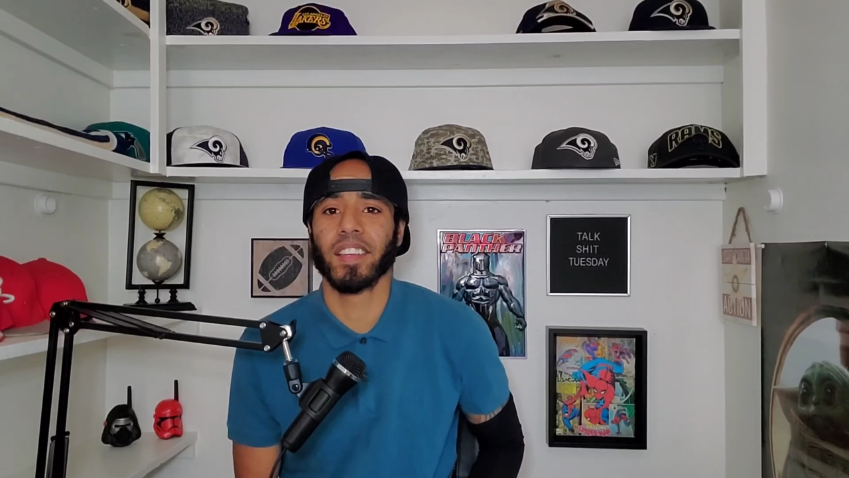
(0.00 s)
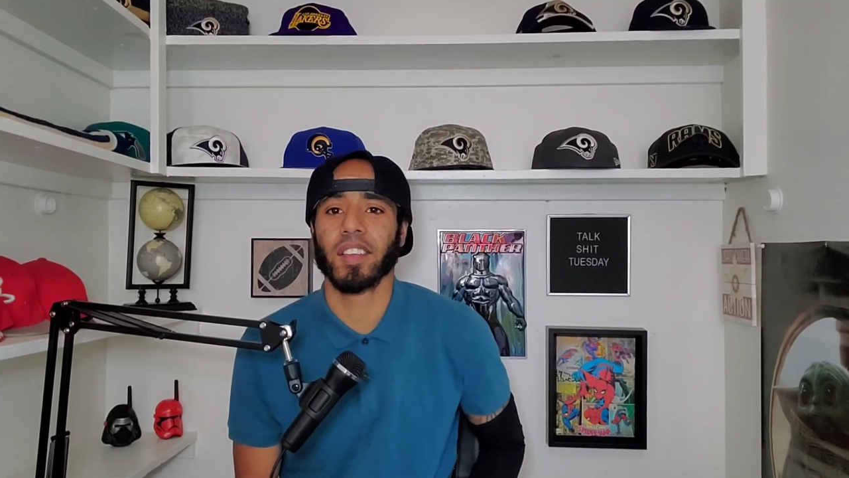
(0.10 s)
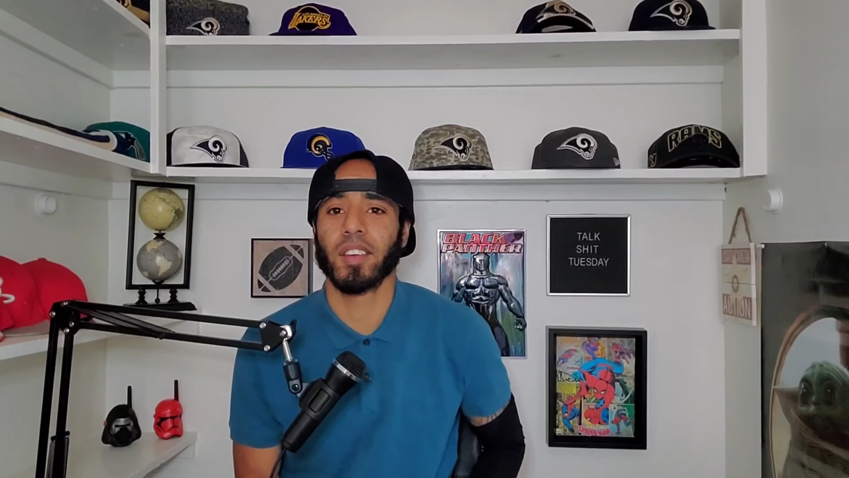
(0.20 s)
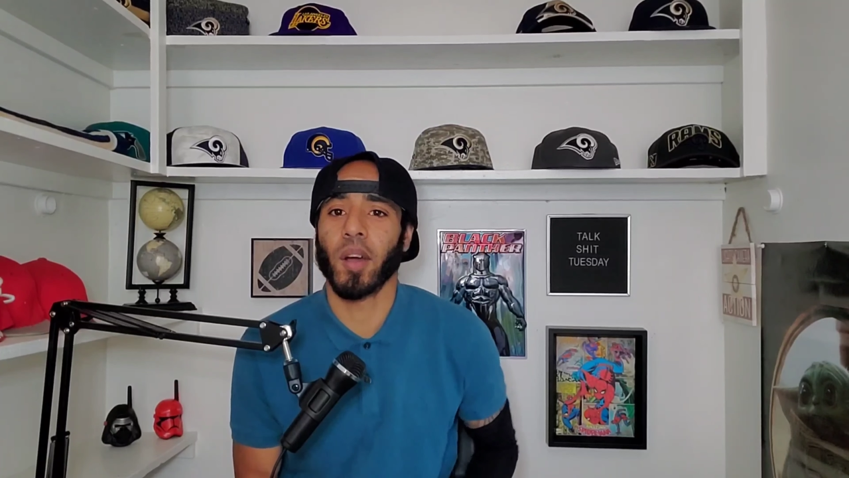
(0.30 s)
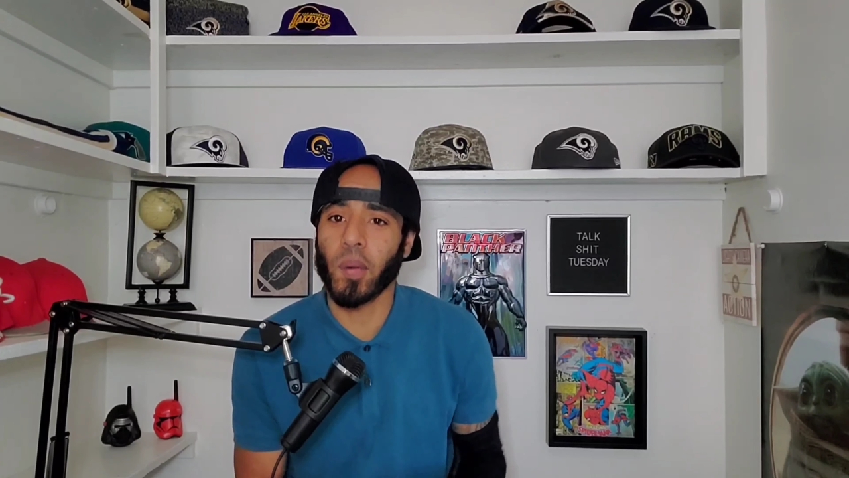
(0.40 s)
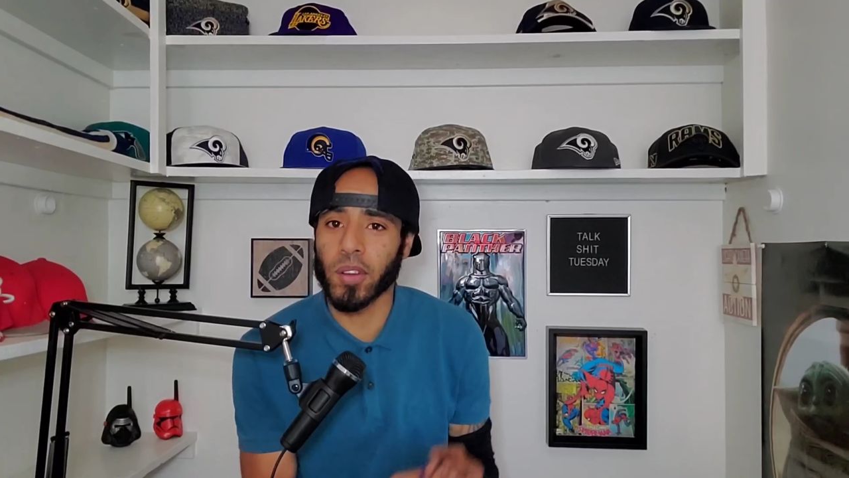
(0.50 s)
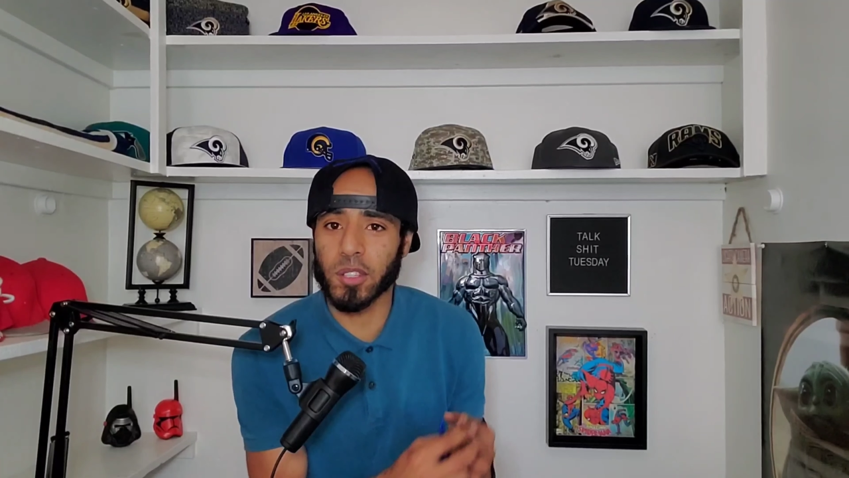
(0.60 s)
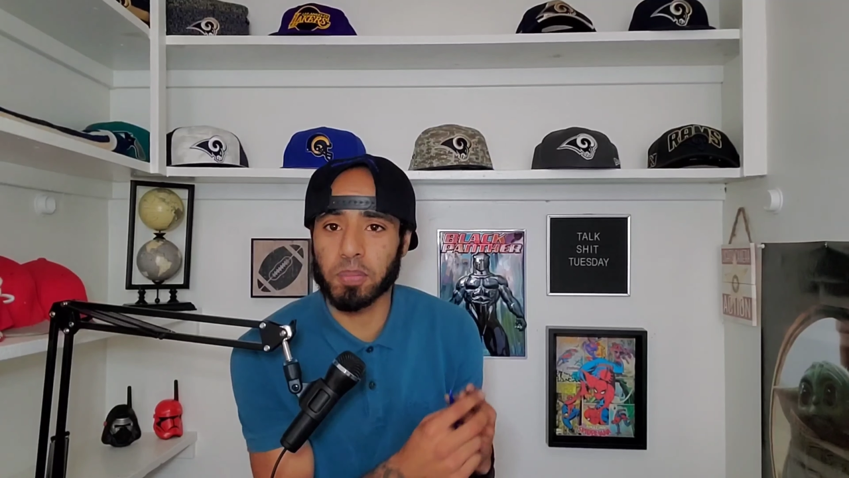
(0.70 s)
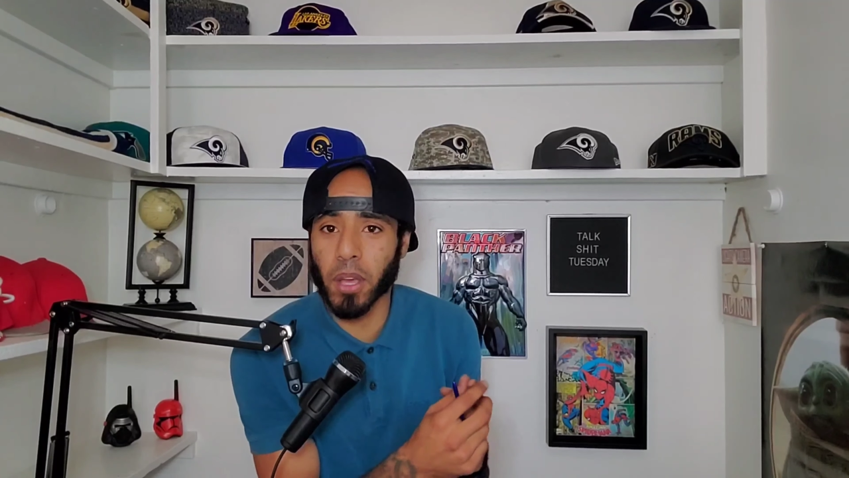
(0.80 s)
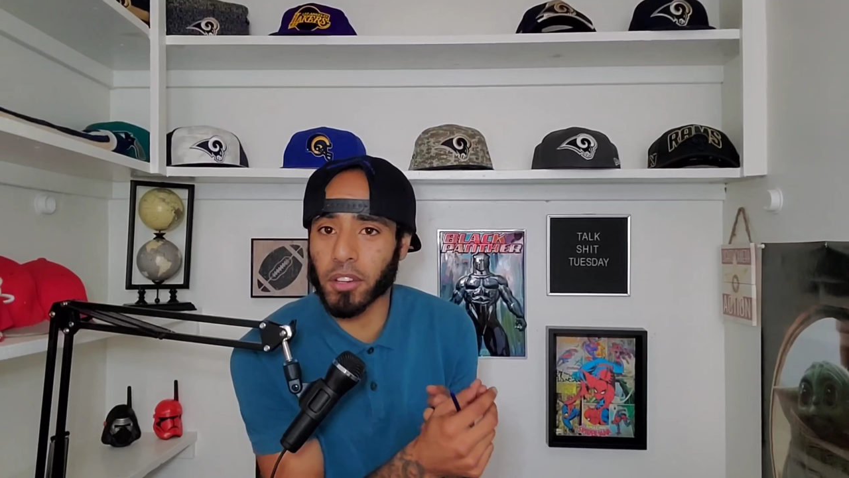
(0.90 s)
No one
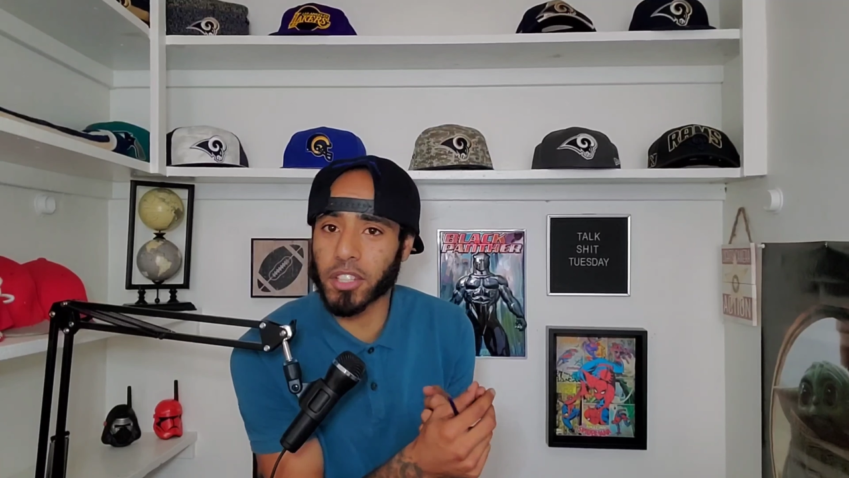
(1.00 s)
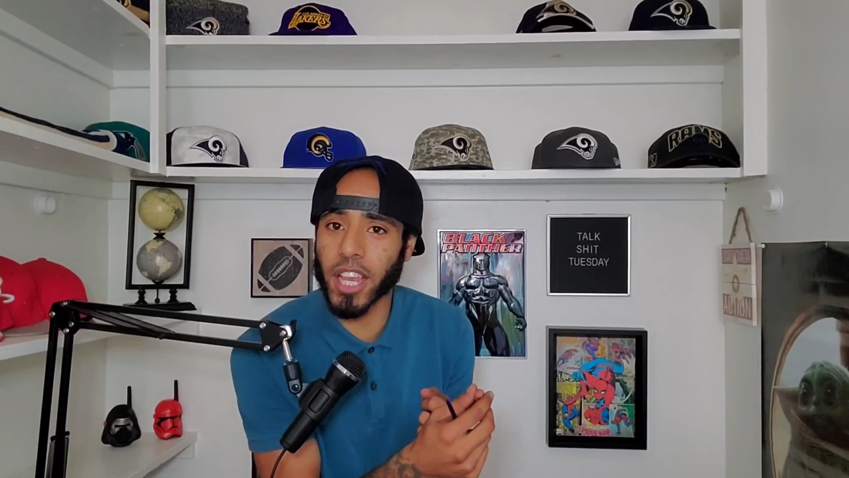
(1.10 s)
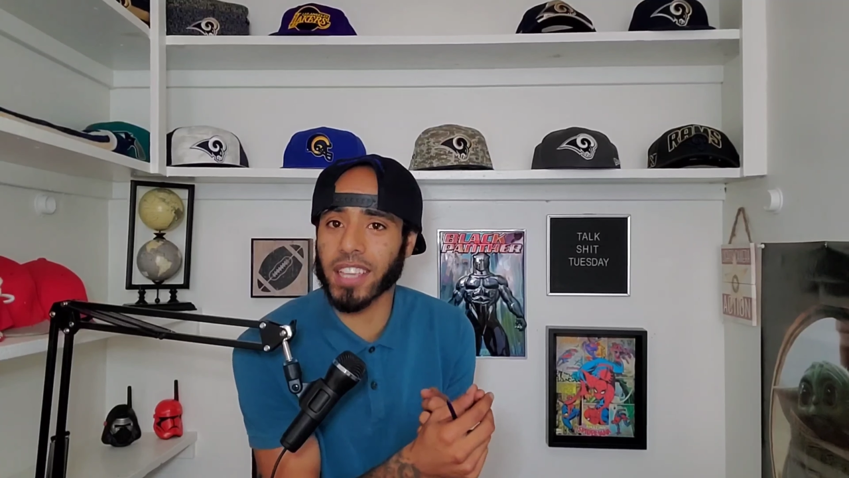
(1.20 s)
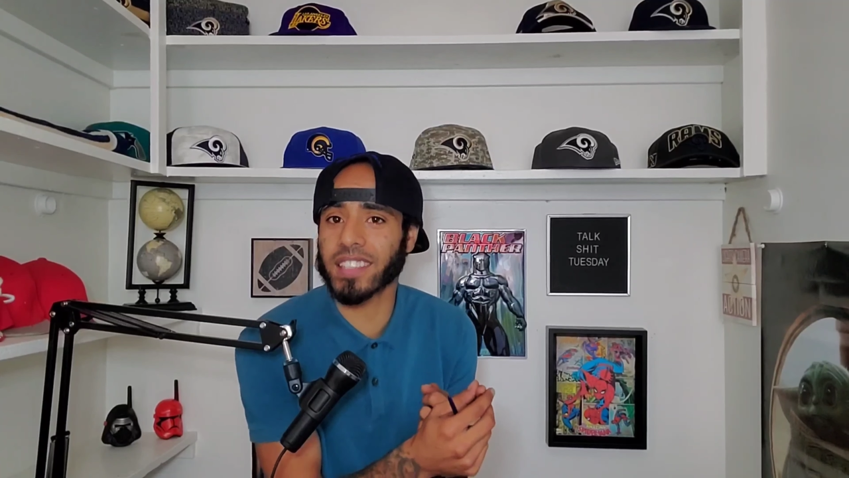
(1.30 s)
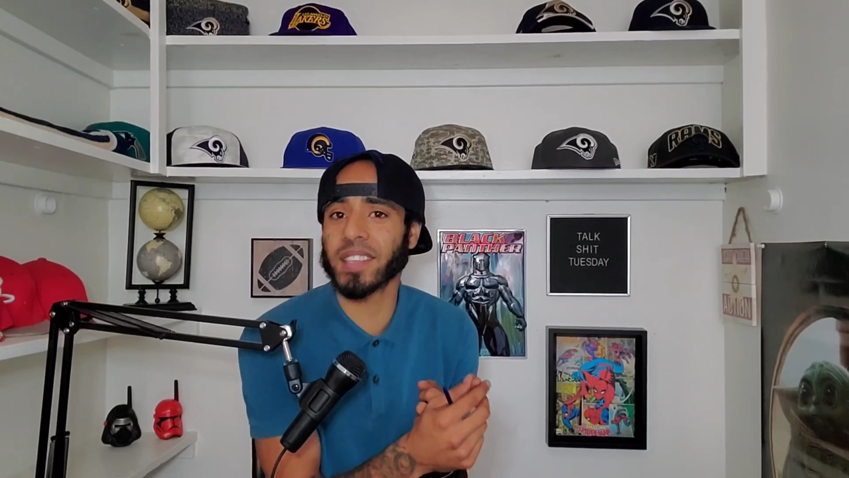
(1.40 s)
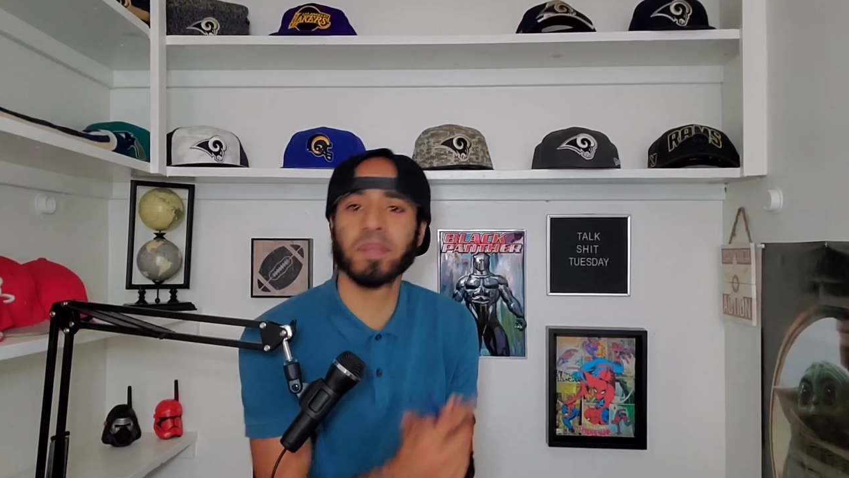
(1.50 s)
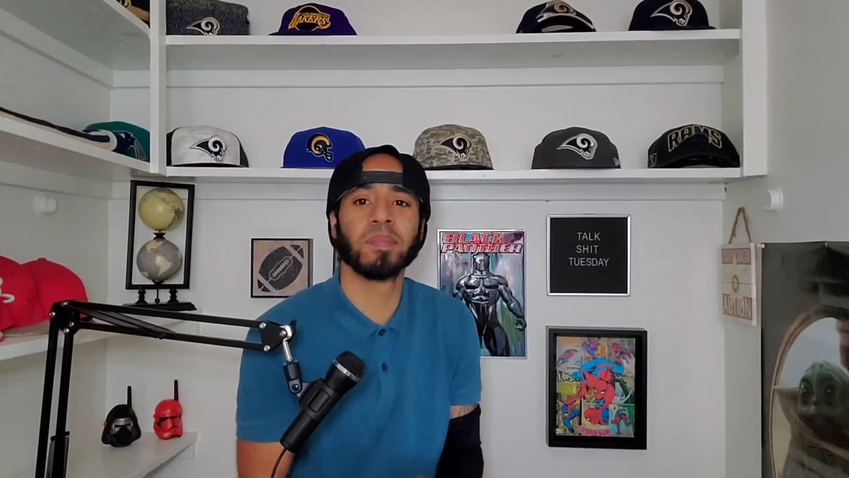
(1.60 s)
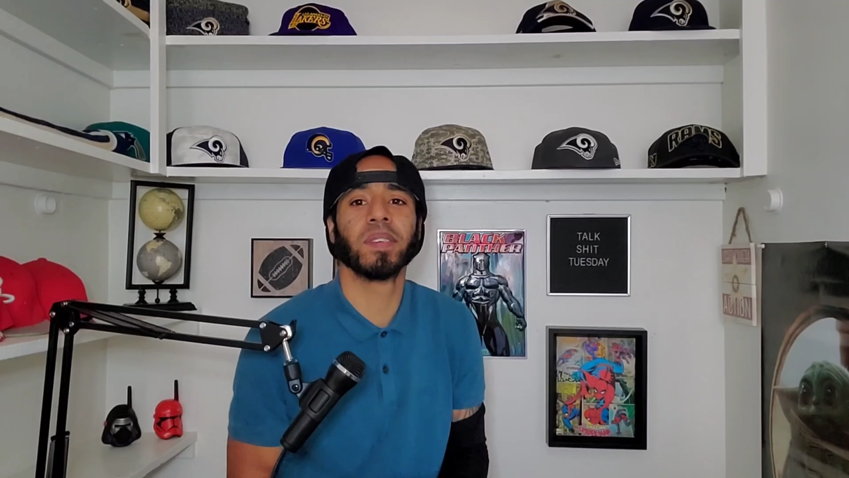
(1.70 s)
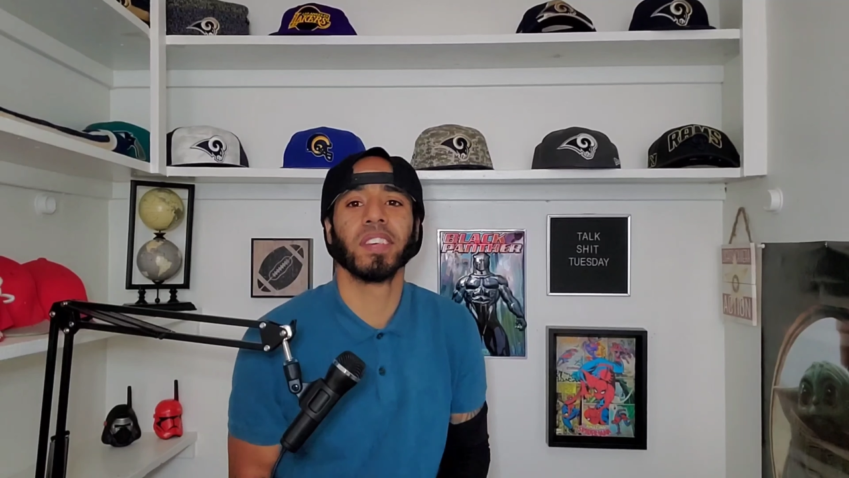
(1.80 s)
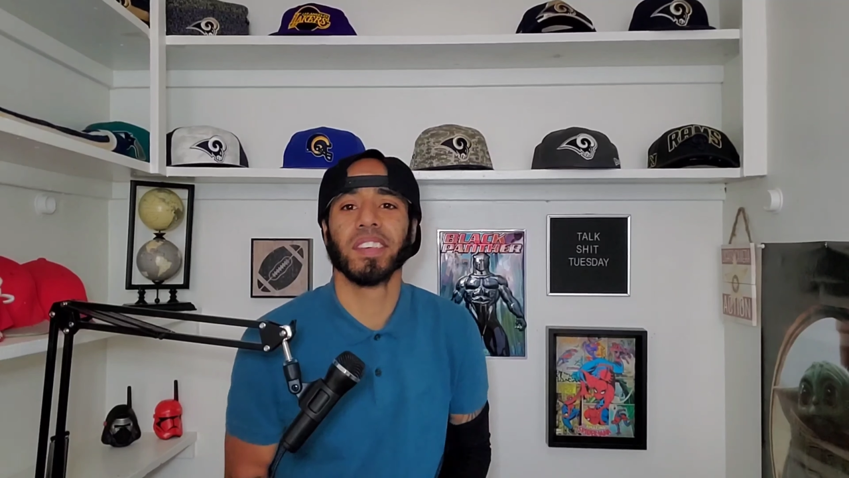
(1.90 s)
spell checks him.